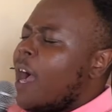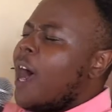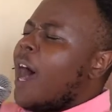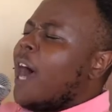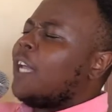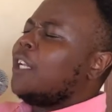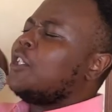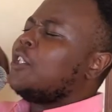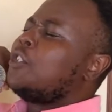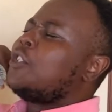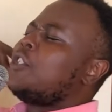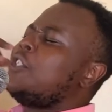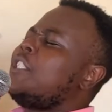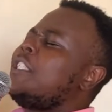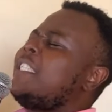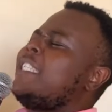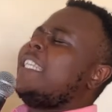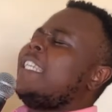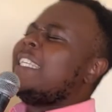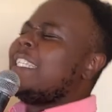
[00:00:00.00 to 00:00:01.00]

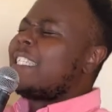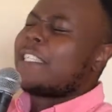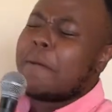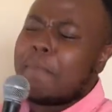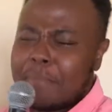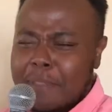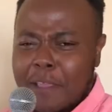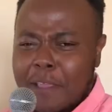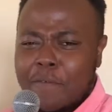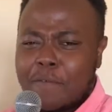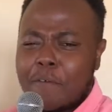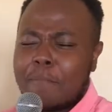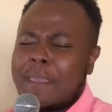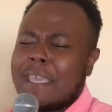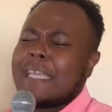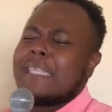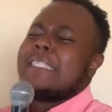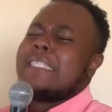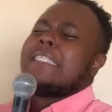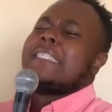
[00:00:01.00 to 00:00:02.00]
and did something for
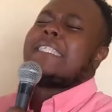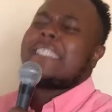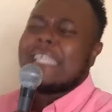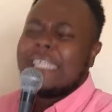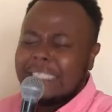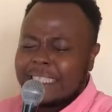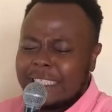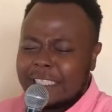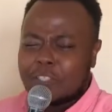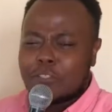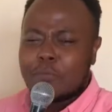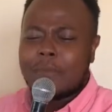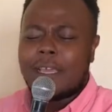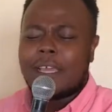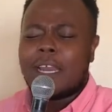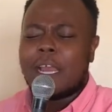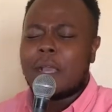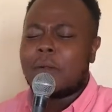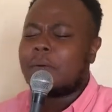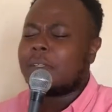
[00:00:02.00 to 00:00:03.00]
me and sent it to me.
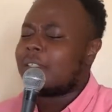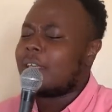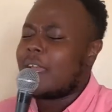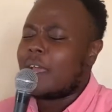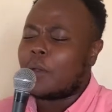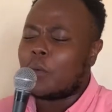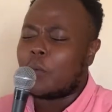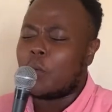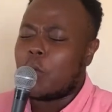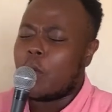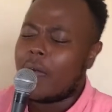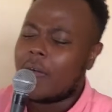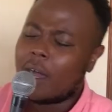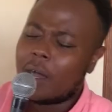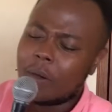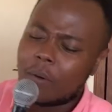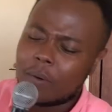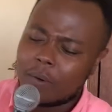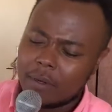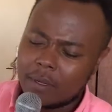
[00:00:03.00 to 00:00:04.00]
And I was like,
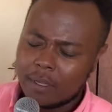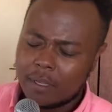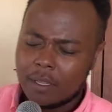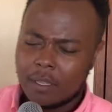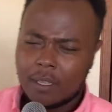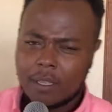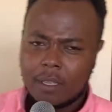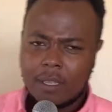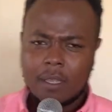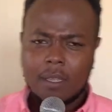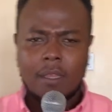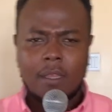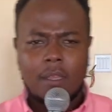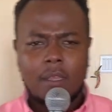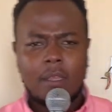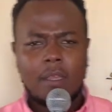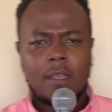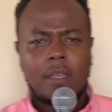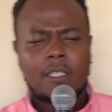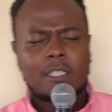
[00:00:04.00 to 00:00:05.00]
wow,
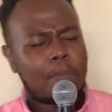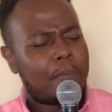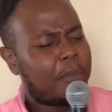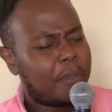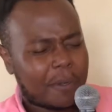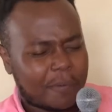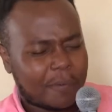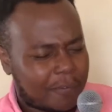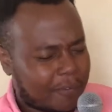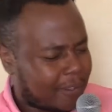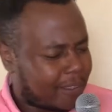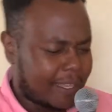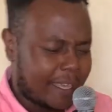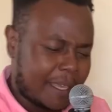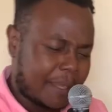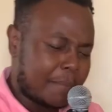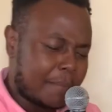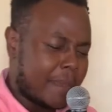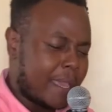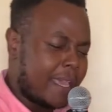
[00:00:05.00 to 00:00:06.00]
it's a beautiful
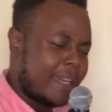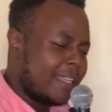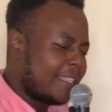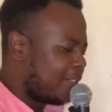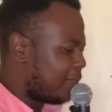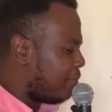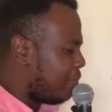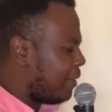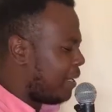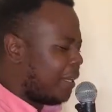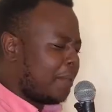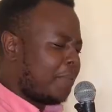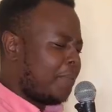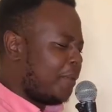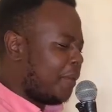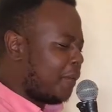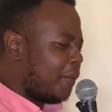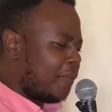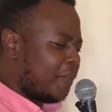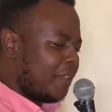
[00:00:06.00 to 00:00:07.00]
thing, man. It's really a
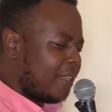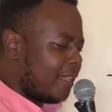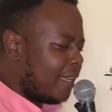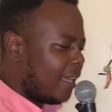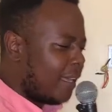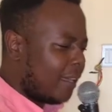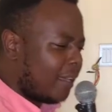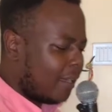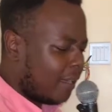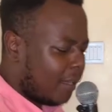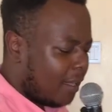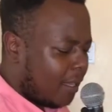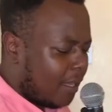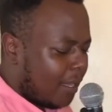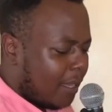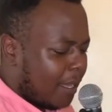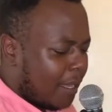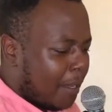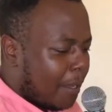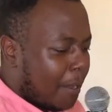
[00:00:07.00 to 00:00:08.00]
beautiful thing.
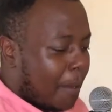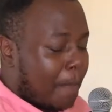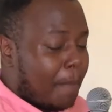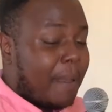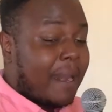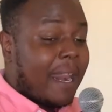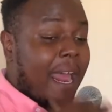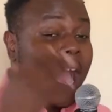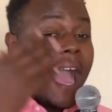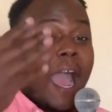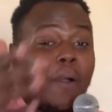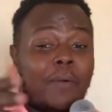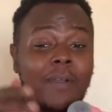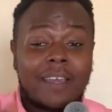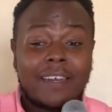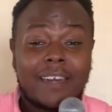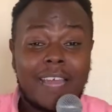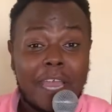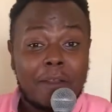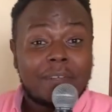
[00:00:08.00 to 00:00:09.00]
But how
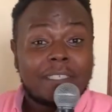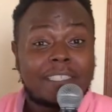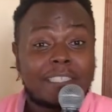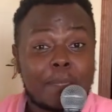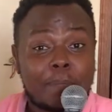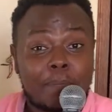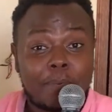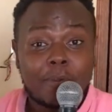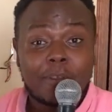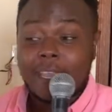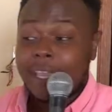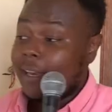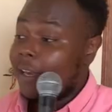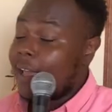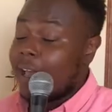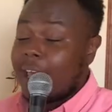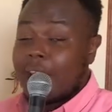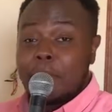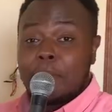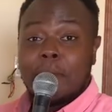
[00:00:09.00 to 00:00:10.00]
can I reciprocate?
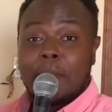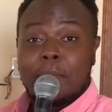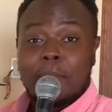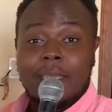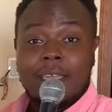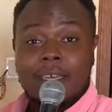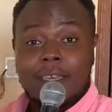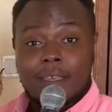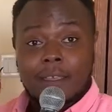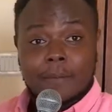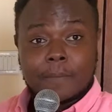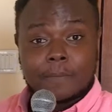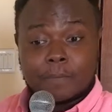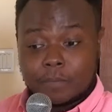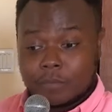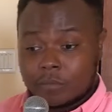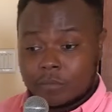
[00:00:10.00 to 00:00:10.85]
And I'm in a meeting.